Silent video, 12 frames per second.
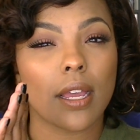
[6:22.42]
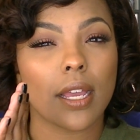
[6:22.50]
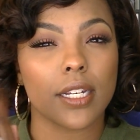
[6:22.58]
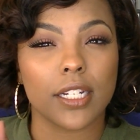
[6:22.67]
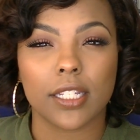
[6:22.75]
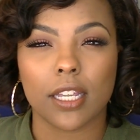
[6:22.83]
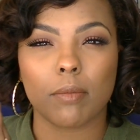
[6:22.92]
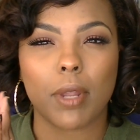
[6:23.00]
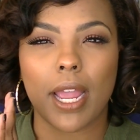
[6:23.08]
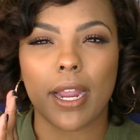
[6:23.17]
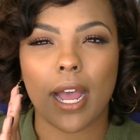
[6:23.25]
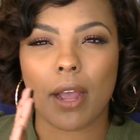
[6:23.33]
it just seemed
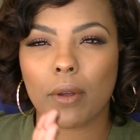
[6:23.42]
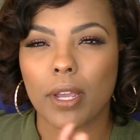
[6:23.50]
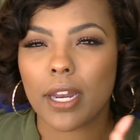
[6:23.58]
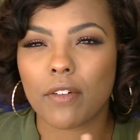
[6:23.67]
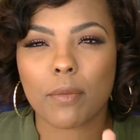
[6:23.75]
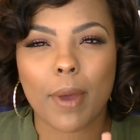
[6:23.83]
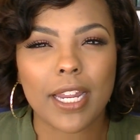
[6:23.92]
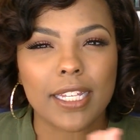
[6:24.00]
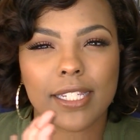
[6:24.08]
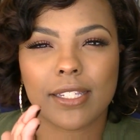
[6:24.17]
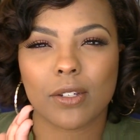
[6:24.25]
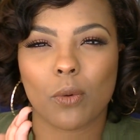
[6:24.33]
like I would get everybody
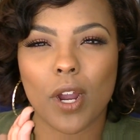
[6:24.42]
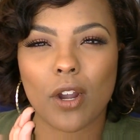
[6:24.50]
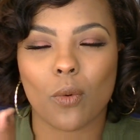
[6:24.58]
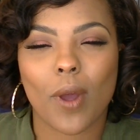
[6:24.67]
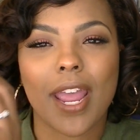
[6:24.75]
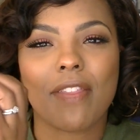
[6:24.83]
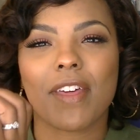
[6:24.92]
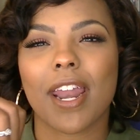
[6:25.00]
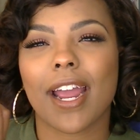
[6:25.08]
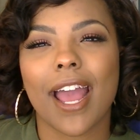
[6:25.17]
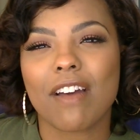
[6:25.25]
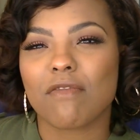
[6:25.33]
squared away and then I
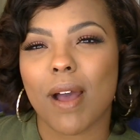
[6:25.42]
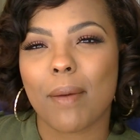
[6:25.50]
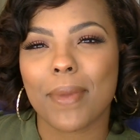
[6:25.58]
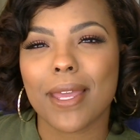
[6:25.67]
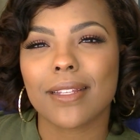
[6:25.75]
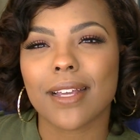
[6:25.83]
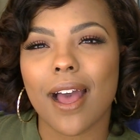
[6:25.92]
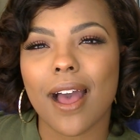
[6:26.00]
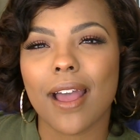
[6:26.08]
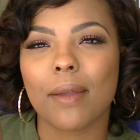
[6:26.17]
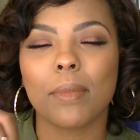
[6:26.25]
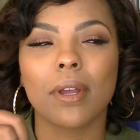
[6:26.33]
could have my me
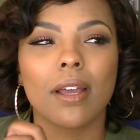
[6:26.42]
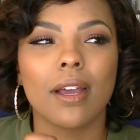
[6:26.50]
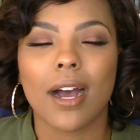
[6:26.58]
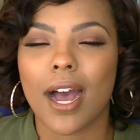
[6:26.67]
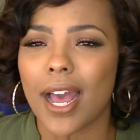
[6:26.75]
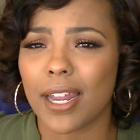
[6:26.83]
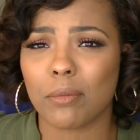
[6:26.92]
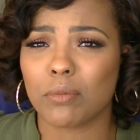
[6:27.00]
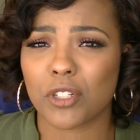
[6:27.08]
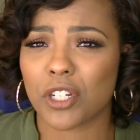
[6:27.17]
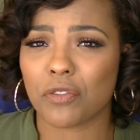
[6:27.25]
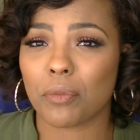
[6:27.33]
time. I had to
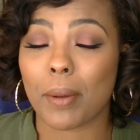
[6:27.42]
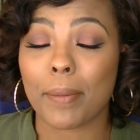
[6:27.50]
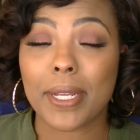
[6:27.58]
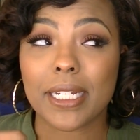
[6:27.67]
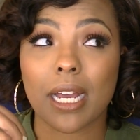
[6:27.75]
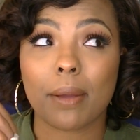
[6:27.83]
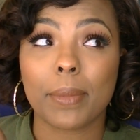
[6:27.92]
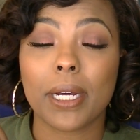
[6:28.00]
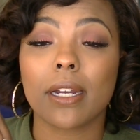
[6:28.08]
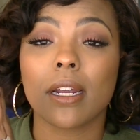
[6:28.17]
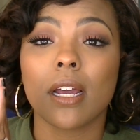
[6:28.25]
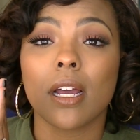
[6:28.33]
shift my me time,
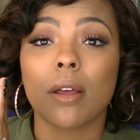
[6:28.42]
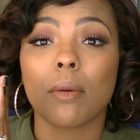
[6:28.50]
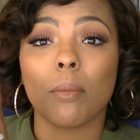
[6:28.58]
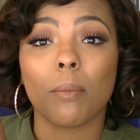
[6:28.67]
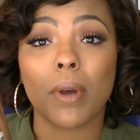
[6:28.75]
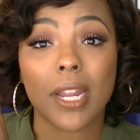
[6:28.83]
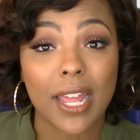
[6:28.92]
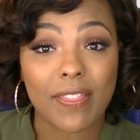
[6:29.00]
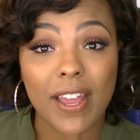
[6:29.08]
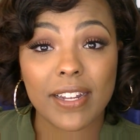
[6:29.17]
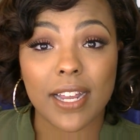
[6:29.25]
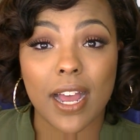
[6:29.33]
but at
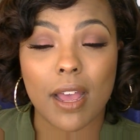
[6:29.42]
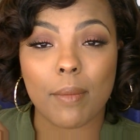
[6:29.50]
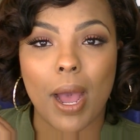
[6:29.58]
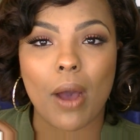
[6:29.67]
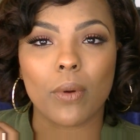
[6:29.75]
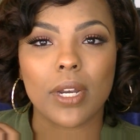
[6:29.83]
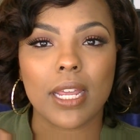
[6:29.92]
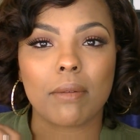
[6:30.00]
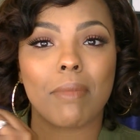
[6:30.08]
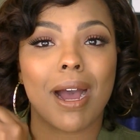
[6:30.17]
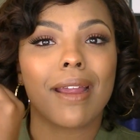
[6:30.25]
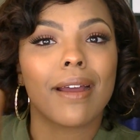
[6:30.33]
that time, I would need
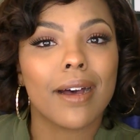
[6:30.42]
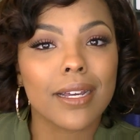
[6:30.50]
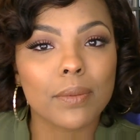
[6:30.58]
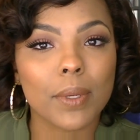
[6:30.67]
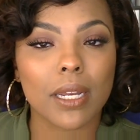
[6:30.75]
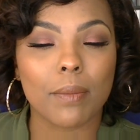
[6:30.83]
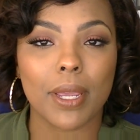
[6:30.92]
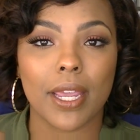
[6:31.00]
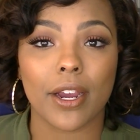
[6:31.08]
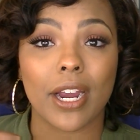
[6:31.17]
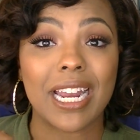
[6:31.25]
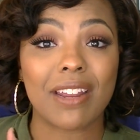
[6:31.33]
my husband to be
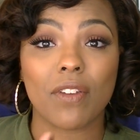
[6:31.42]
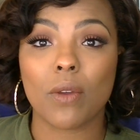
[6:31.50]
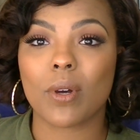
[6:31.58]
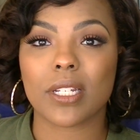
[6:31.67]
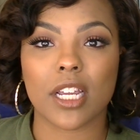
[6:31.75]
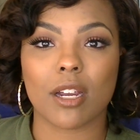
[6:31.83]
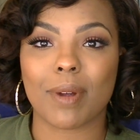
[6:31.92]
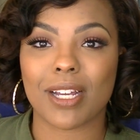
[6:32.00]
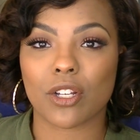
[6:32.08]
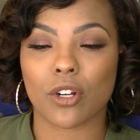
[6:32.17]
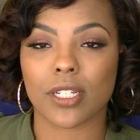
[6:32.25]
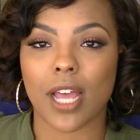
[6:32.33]
here. And if he wasn't here by a
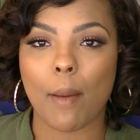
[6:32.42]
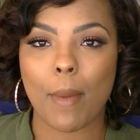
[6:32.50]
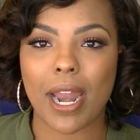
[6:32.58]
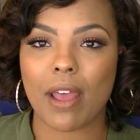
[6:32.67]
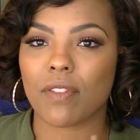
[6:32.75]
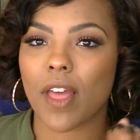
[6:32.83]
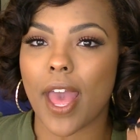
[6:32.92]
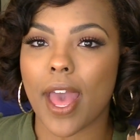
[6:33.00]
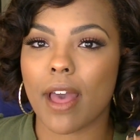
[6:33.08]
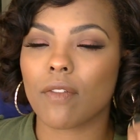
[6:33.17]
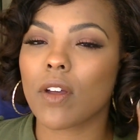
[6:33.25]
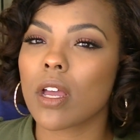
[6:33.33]
certain time, I'd have to
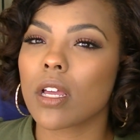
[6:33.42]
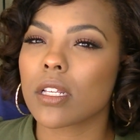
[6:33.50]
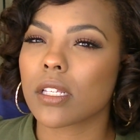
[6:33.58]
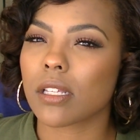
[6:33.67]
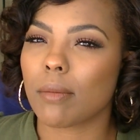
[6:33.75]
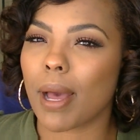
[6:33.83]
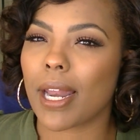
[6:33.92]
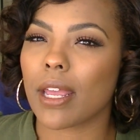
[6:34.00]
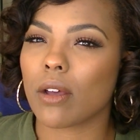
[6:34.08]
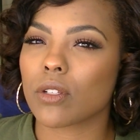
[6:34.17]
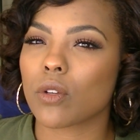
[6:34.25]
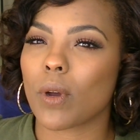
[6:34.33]
have somebody
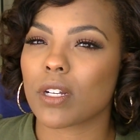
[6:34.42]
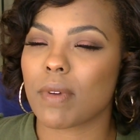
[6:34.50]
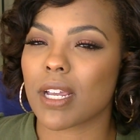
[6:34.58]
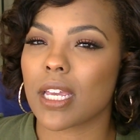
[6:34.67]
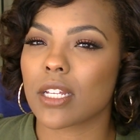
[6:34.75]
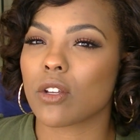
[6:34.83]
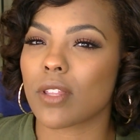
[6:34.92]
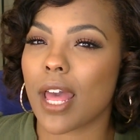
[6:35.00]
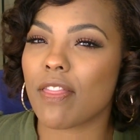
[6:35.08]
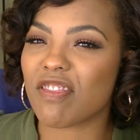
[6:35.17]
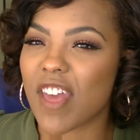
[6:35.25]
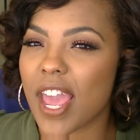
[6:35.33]
else to watch my kids so
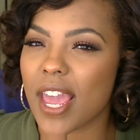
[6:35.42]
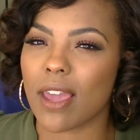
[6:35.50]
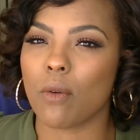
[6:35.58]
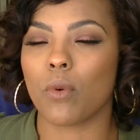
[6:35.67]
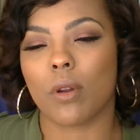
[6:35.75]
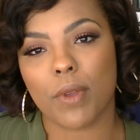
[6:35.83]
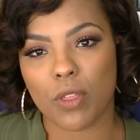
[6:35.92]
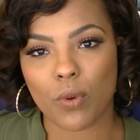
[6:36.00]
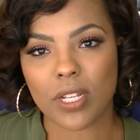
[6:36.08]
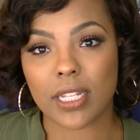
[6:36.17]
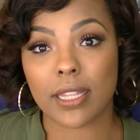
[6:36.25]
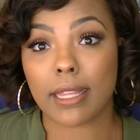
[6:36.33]
that they wouldn't be the
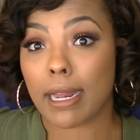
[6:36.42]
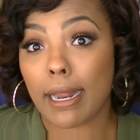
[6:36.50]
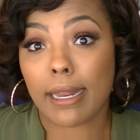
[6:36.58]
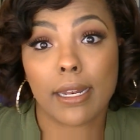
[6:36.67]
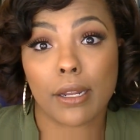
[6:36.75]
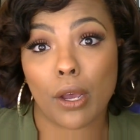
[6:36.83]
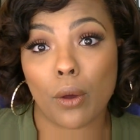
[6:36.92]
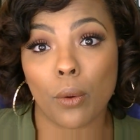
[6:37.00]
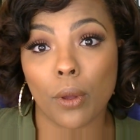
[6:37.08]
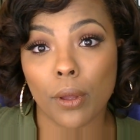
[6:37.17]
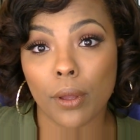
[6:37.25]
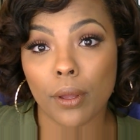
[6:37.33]
reason that I didn't go.
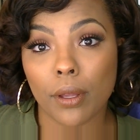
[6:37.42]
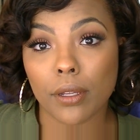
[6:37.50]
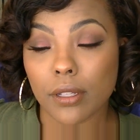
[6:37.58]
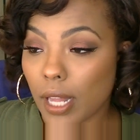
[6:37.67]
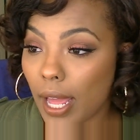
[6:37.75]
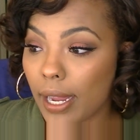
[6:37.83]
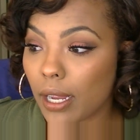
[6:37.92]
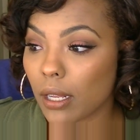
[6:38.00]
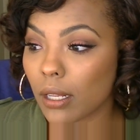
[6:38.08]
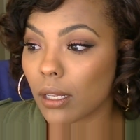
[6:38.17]
Like,